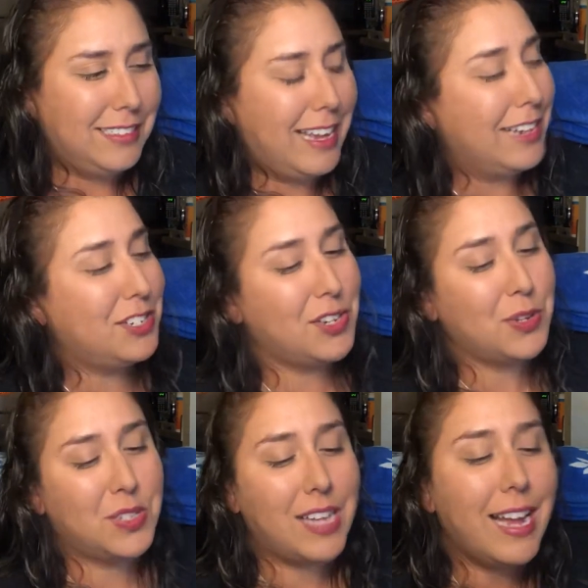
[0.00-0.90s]
it's so
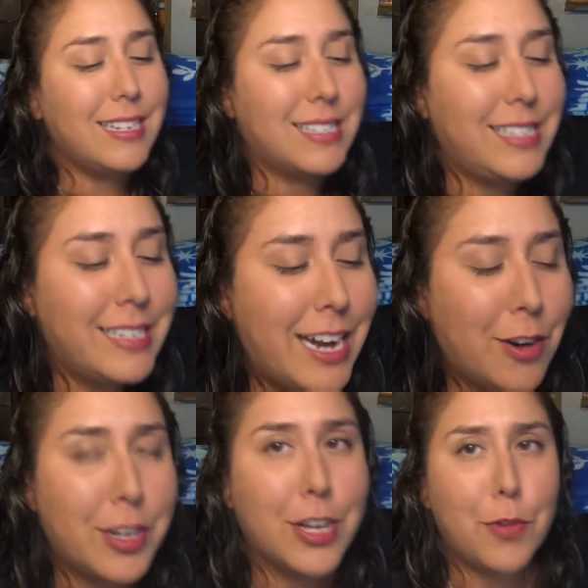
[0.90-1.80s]
sad to see an
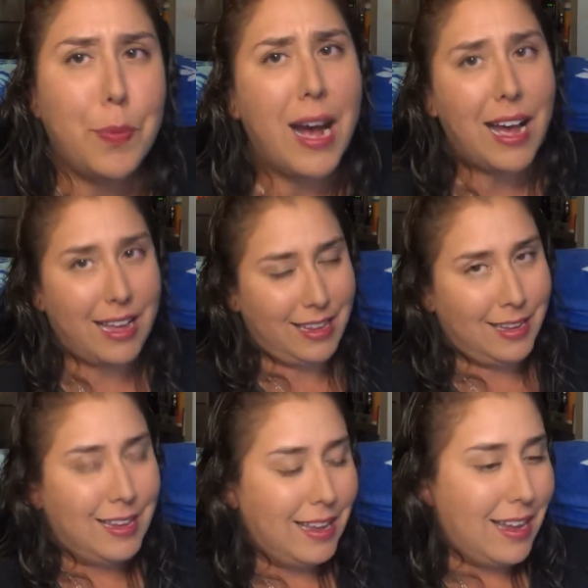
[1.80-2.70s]
era go by.
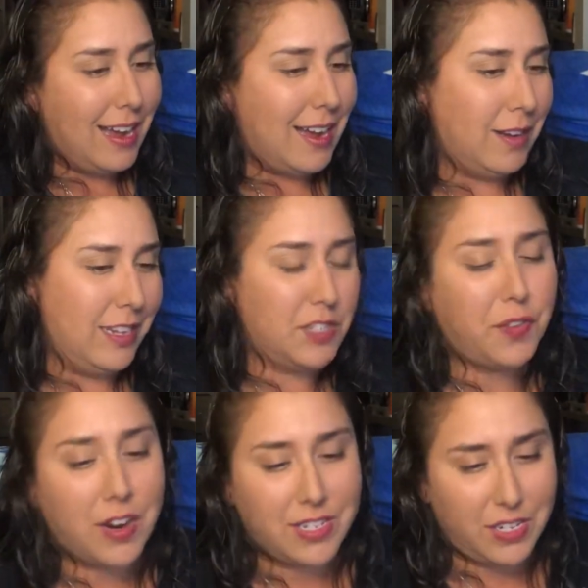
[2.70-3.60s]
As
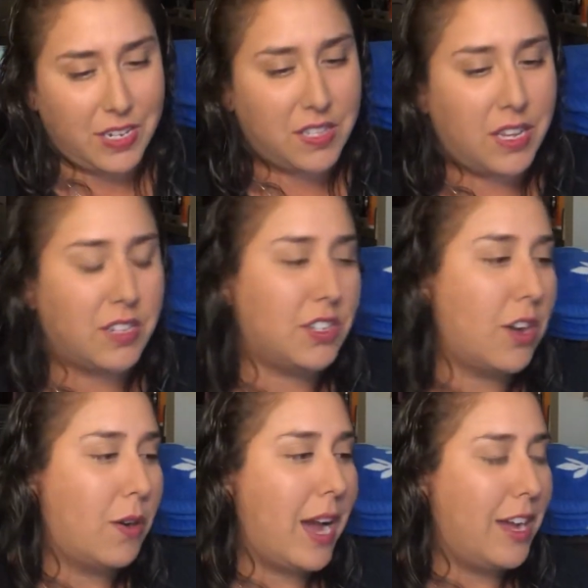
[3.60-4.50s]
far as these things
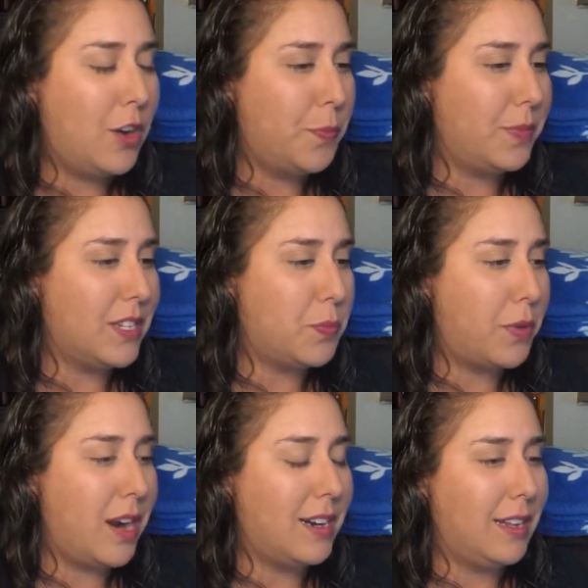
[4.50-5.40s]
go, I hope this
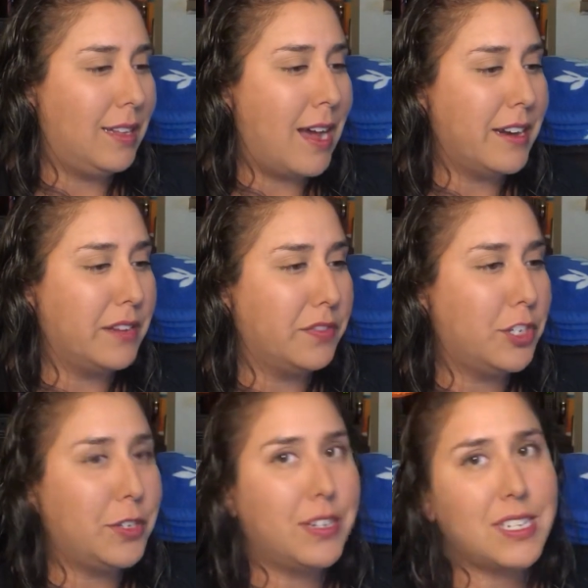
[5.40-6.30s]
brought a lot of
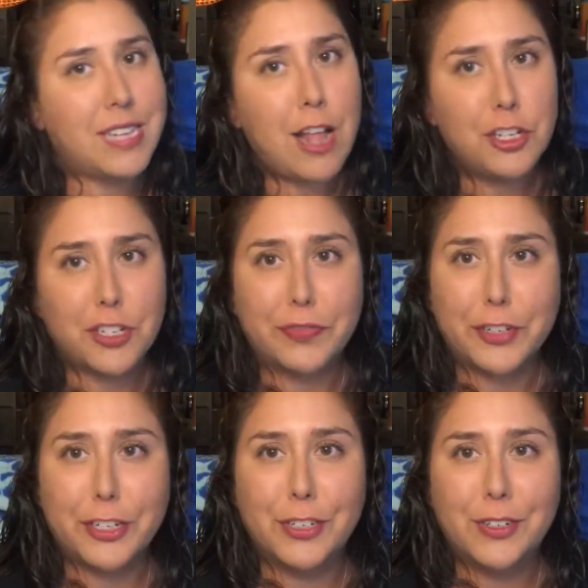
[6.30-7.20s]
good nostalgia for
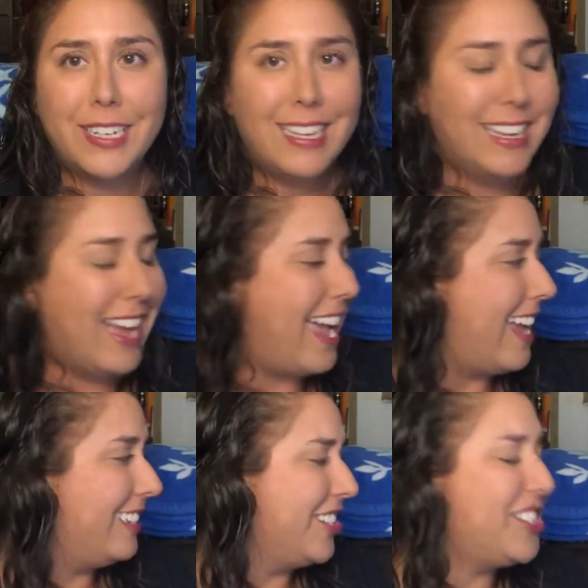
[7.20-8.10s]
you.
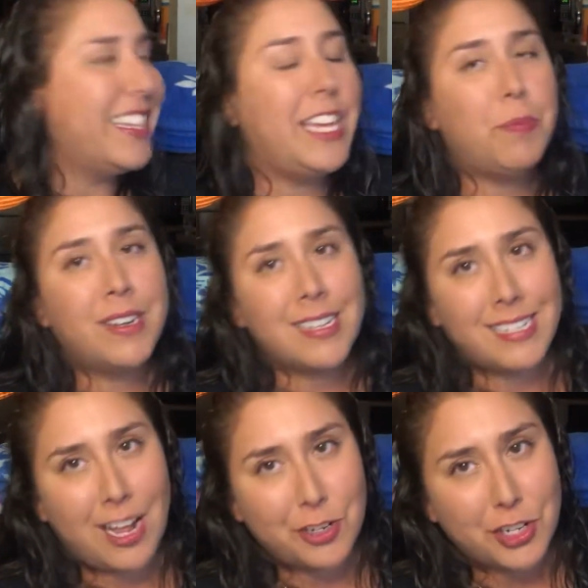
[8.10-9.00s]
And just to keep the
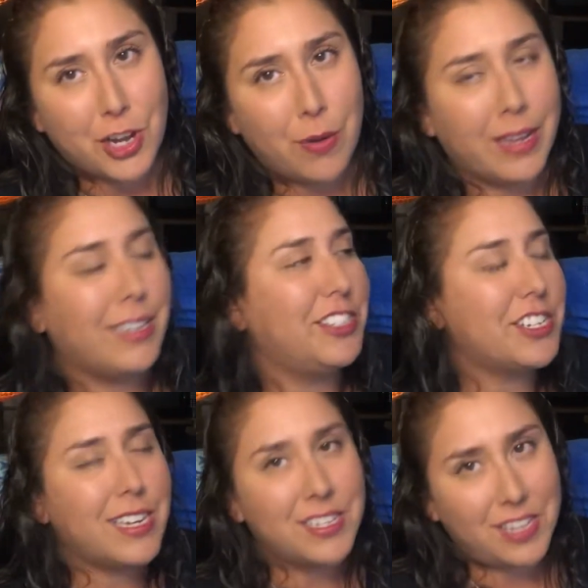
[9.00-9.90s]
nostalgia going, just
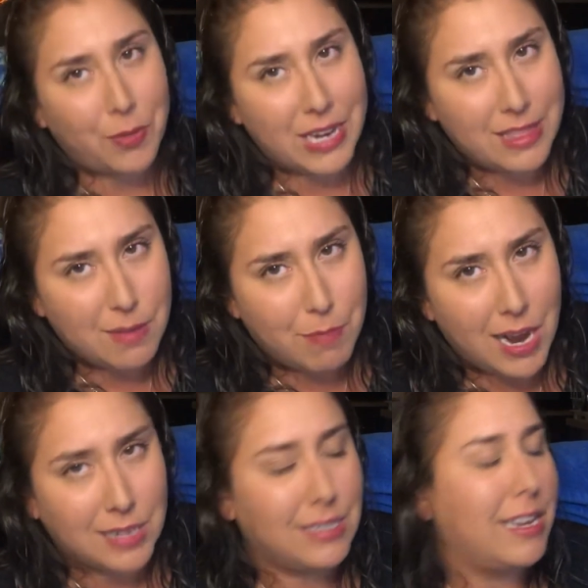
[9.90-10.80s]
because they were in the
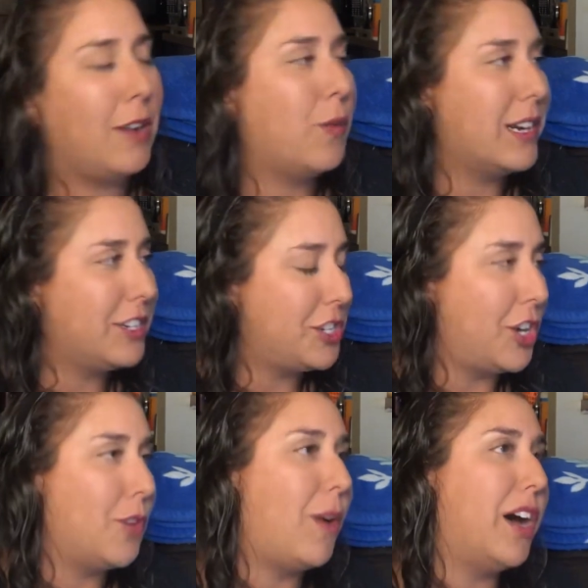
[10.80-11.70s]
box and I wanted to
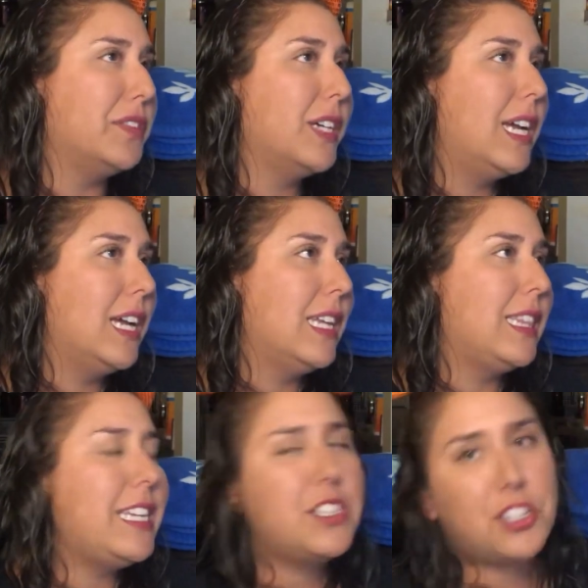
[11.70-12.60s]
show them off,
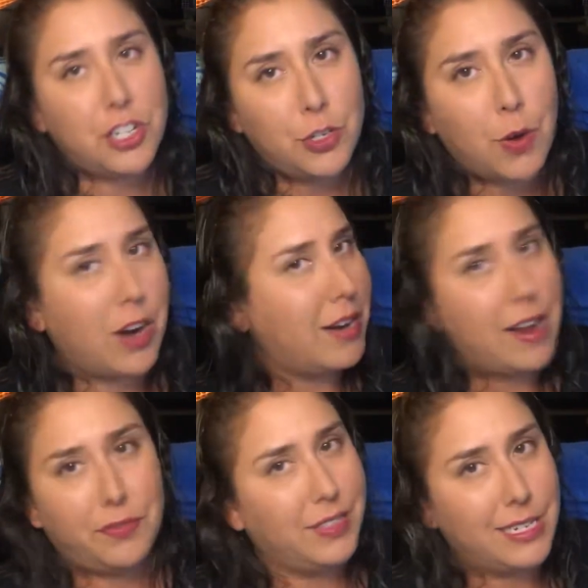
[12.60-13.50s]
these two are
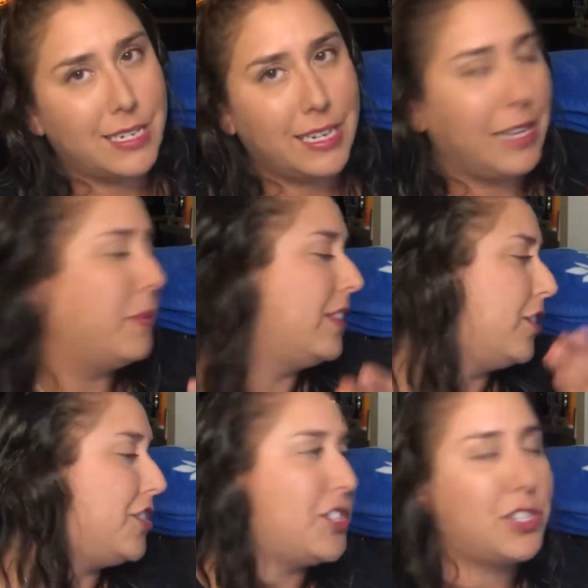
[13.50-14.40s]
not Disney, but
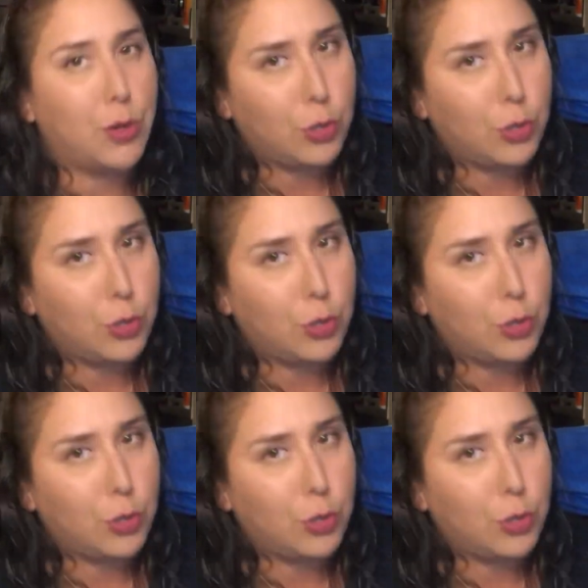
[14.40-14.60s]
they're just so